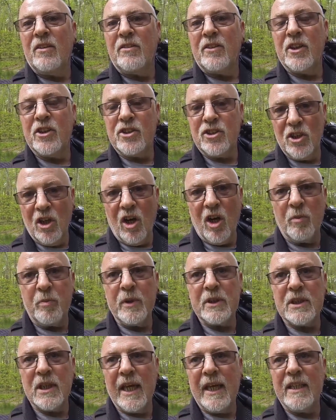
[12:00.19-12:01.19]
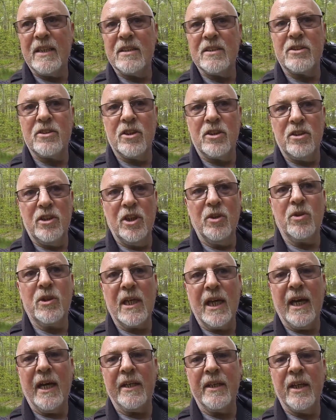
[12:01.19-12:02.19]
the sharpest lens that you
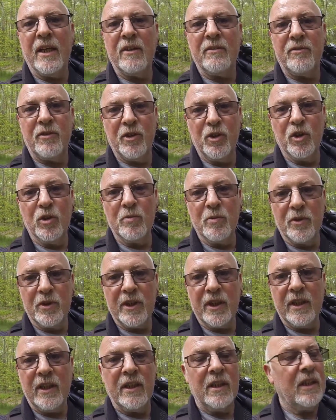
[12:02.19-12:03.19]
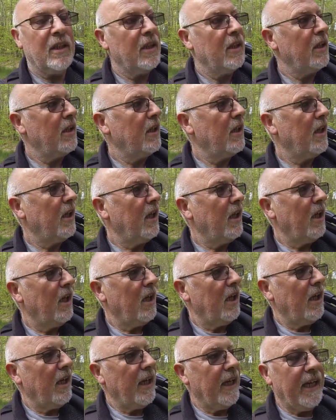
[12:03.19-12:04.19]
can for your money.
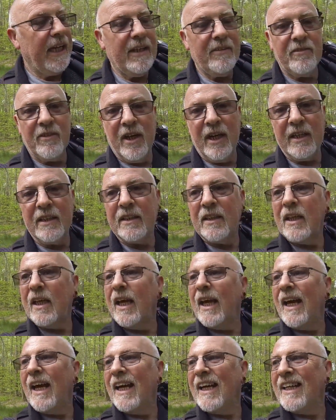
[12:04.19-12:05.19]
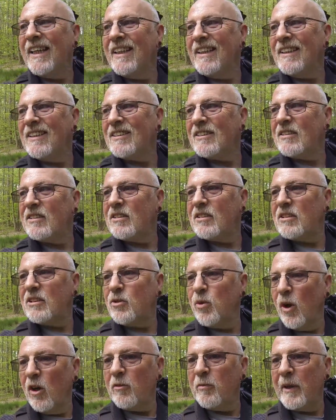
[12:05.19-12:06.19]
Even a
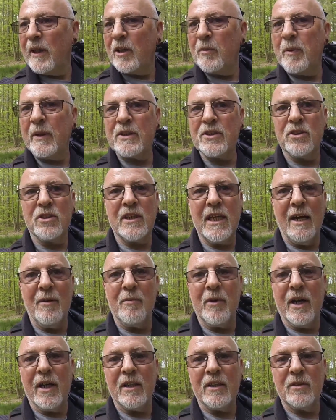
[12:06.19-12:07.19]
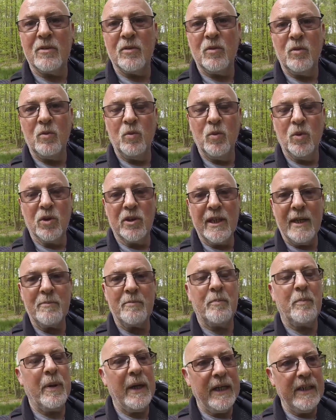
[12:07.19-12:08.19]
12 megapixel camera will
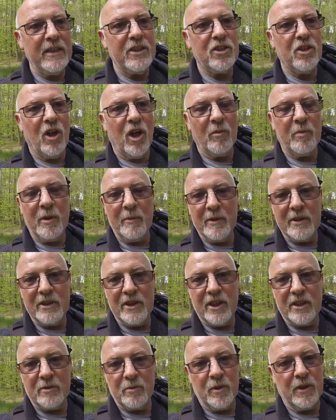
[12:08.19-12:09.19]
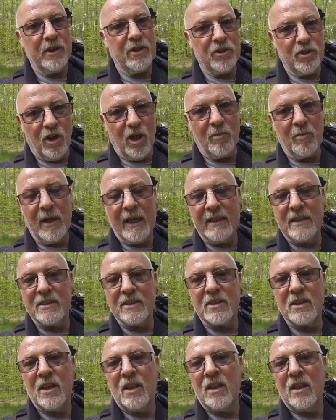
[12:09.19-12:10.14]
get pin sharp images with a sharp lens,